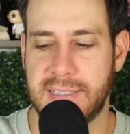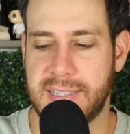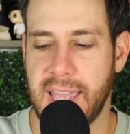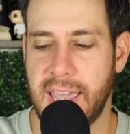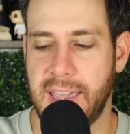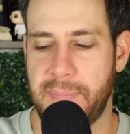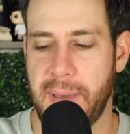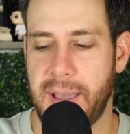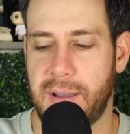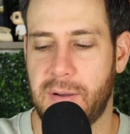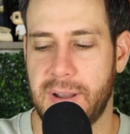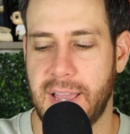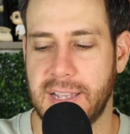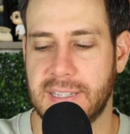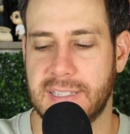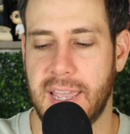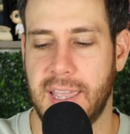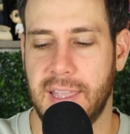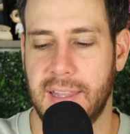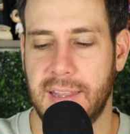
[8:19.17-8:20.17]
take back what I
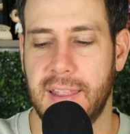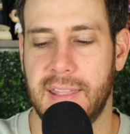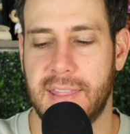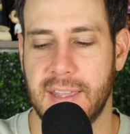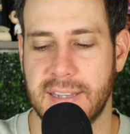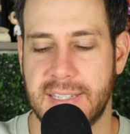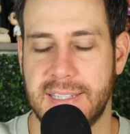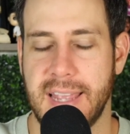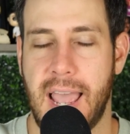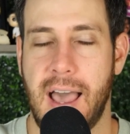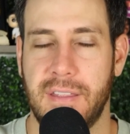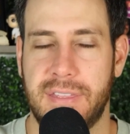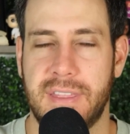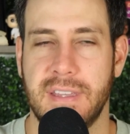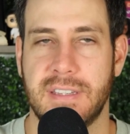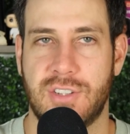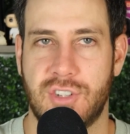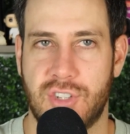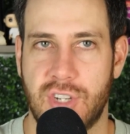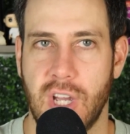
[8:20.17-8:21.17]
say. The South
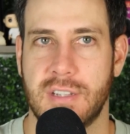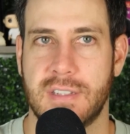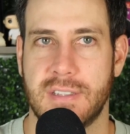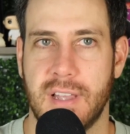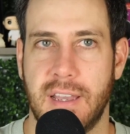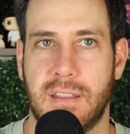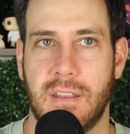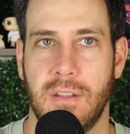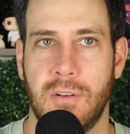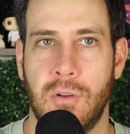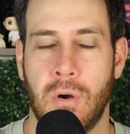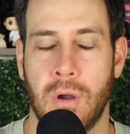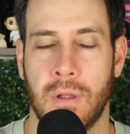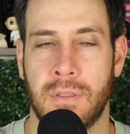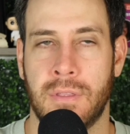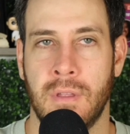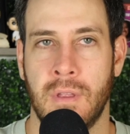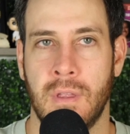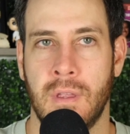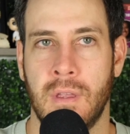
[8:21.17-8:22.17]
is just like the
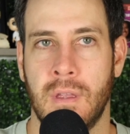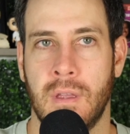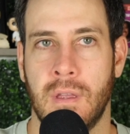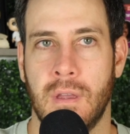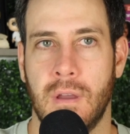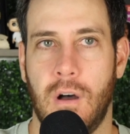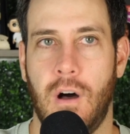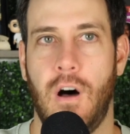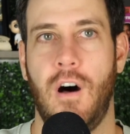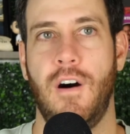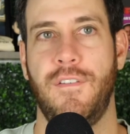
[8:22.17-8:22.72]
North. Mm-hmm. All